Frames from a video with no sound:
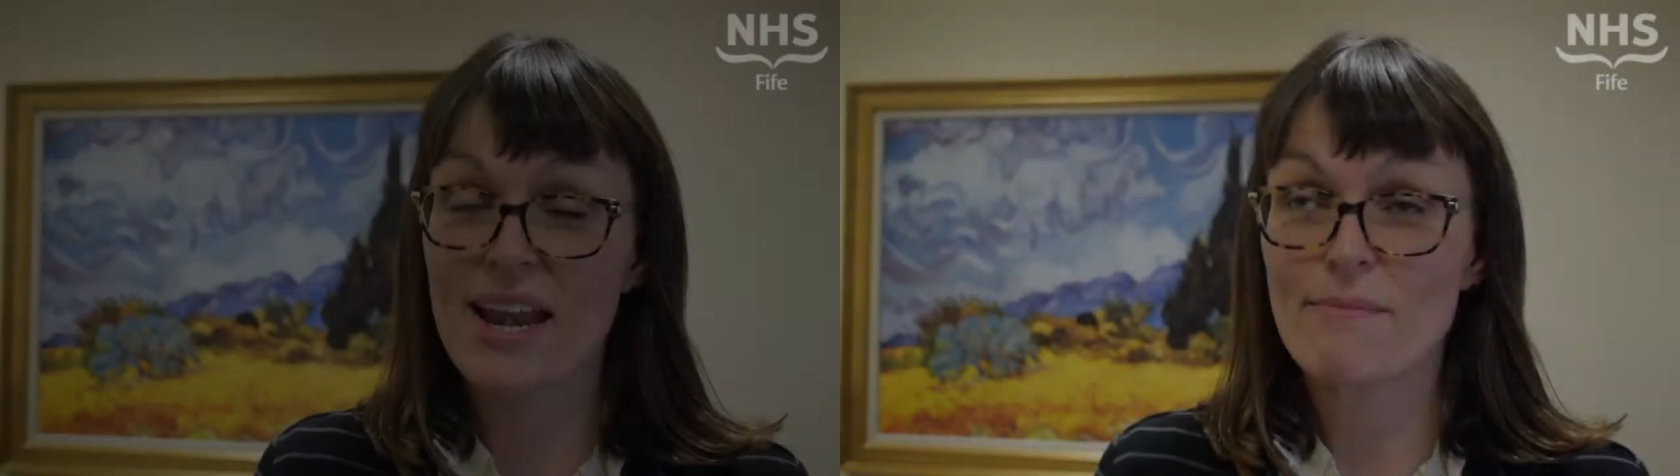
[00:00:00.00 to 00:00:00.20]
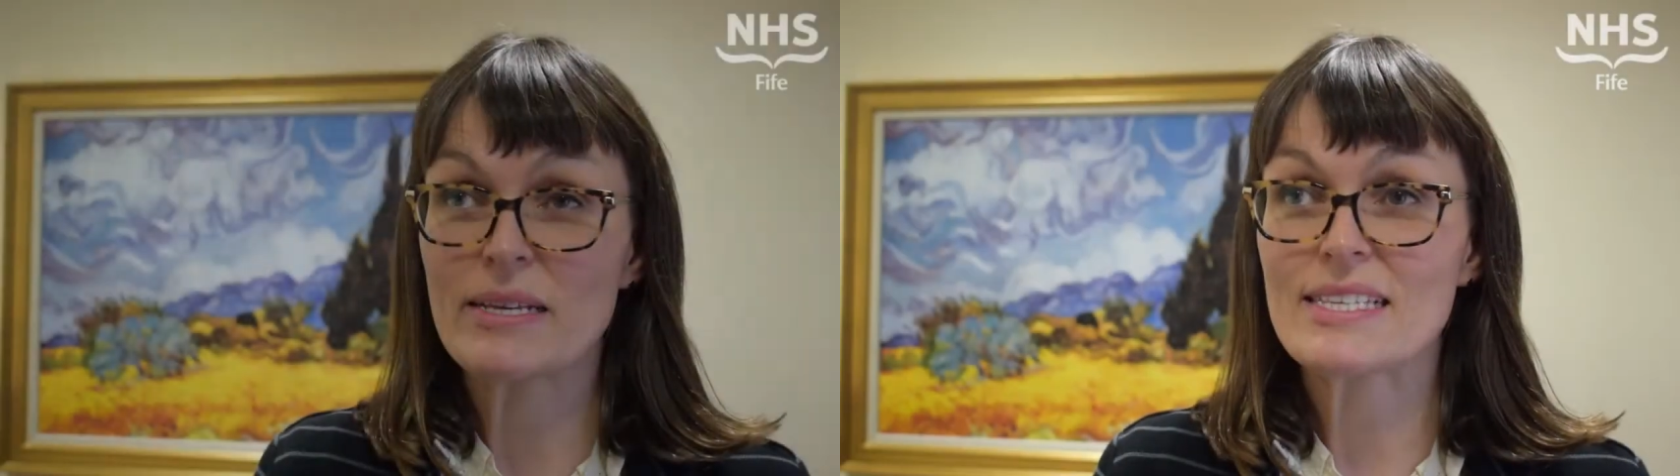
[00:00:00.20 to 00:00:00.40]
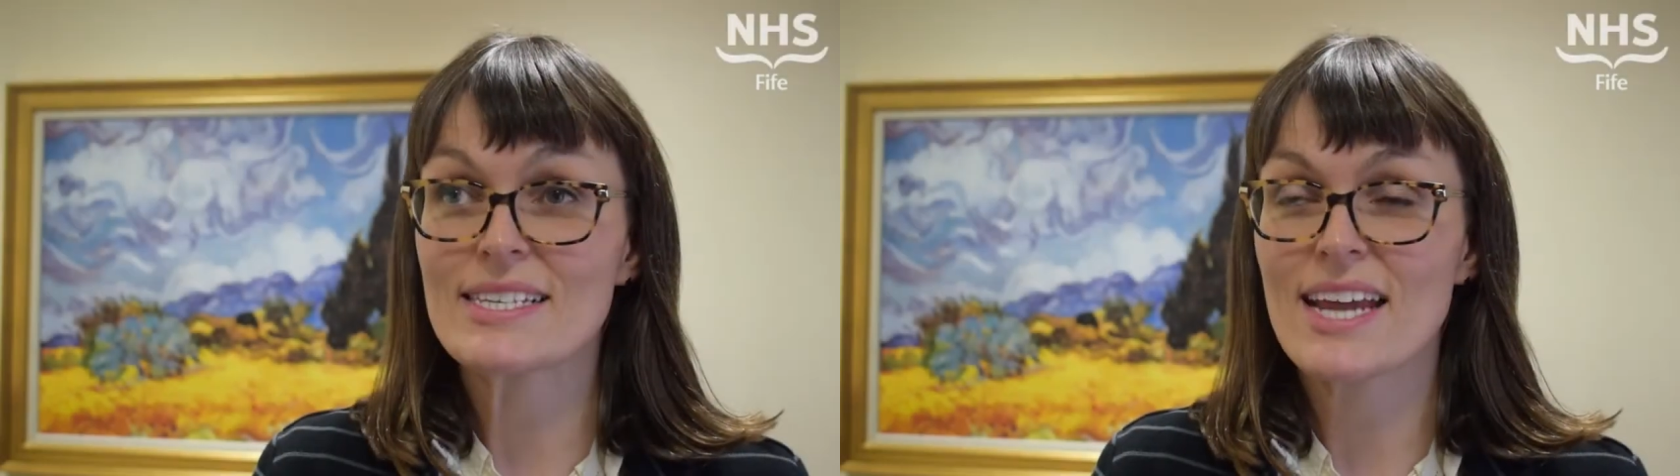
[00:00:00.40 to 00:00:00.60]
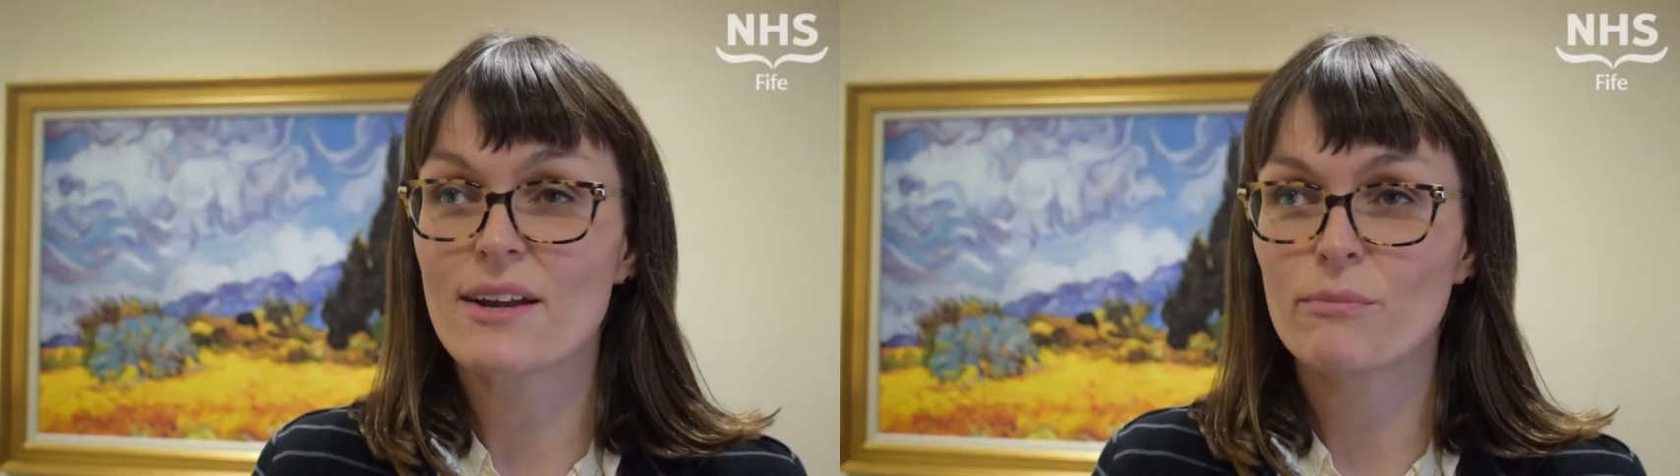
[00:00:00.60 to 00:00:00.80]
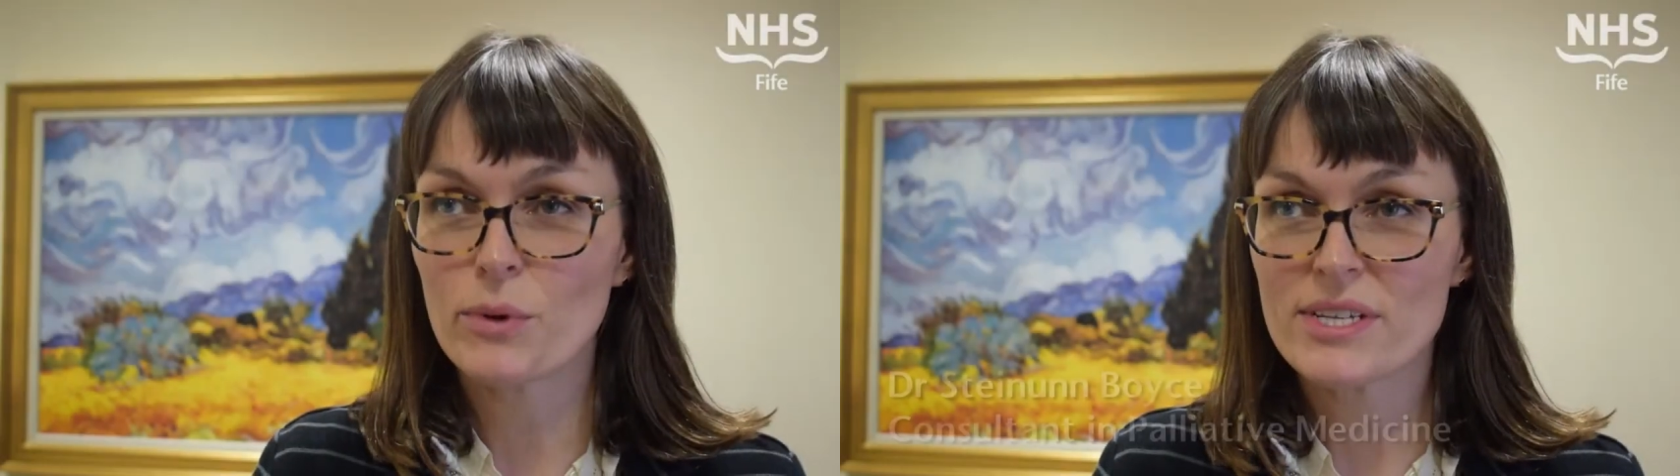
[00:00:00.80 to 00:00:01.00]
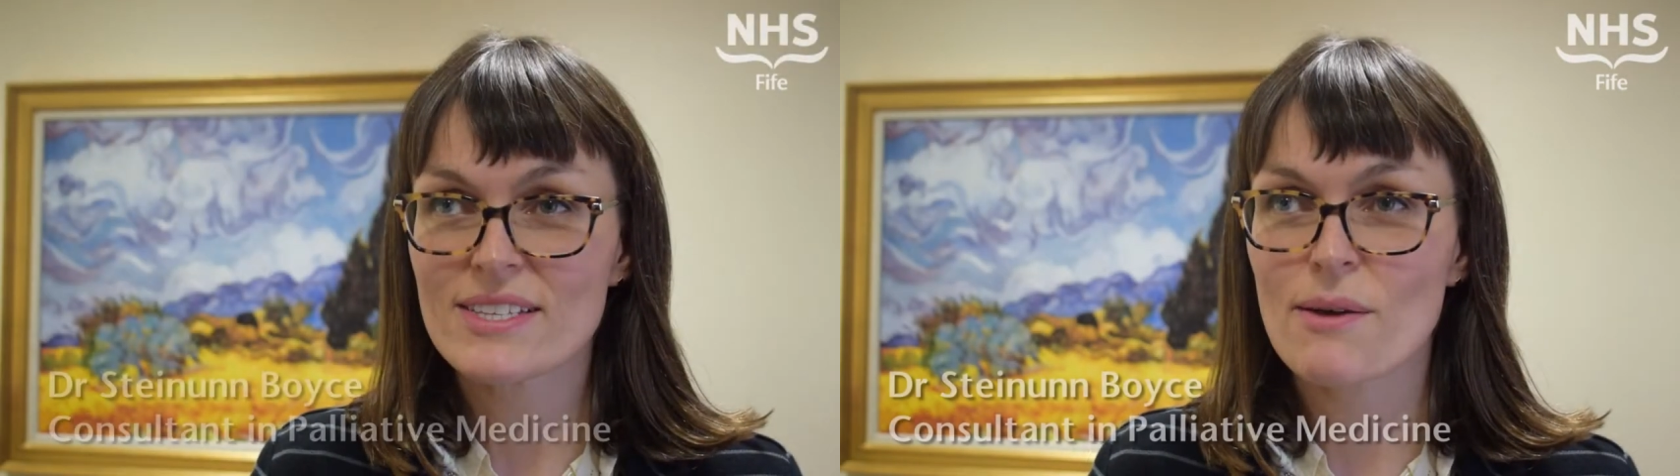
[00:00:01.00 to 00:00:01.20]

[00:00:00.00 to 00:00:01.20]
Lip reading: My name is Steinunn Boyce.